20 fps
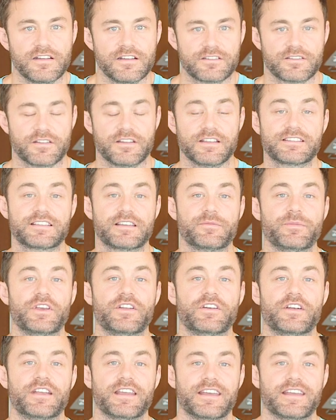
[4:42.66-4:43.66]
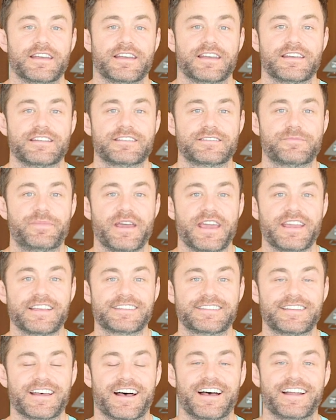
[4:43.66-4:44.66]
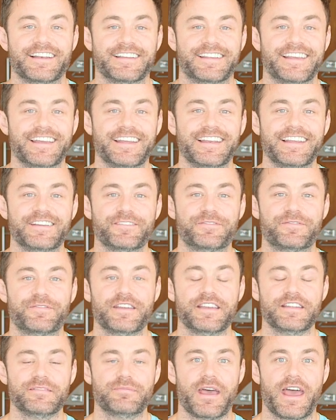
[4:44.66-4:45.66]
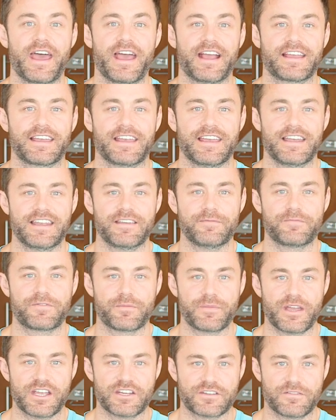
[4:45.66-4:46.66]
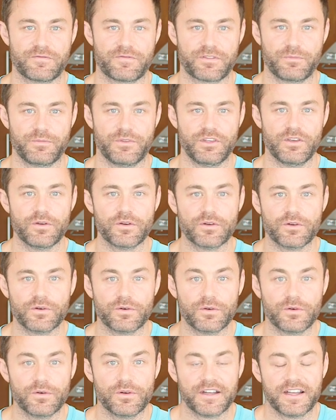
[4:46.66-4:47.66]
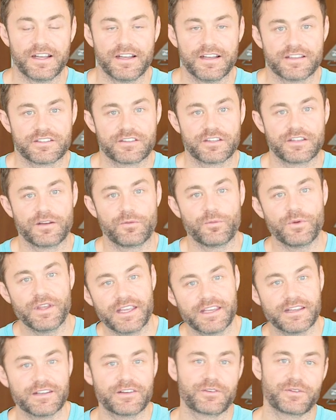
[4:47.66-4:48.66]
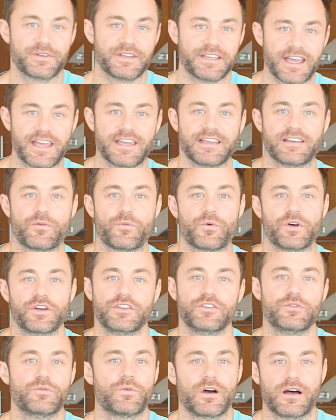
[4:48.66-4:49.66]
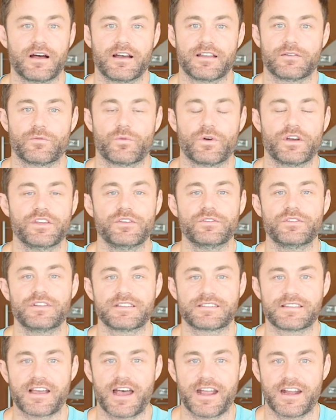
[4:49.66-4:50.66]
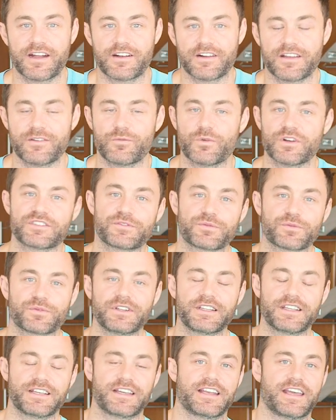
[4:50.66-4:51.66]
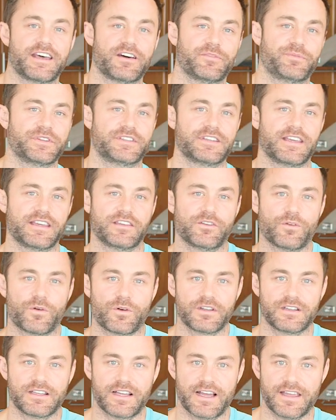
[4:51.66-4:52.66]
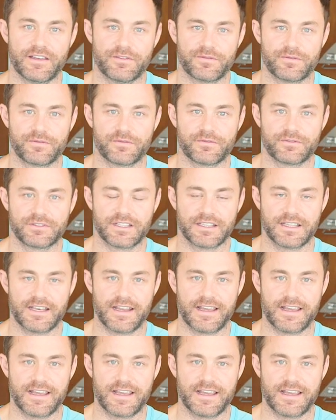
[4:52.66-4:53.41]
So this community is based on getting feedback and information from you so that we can create what you want, what you desire, and what's really gonna help you take your life to the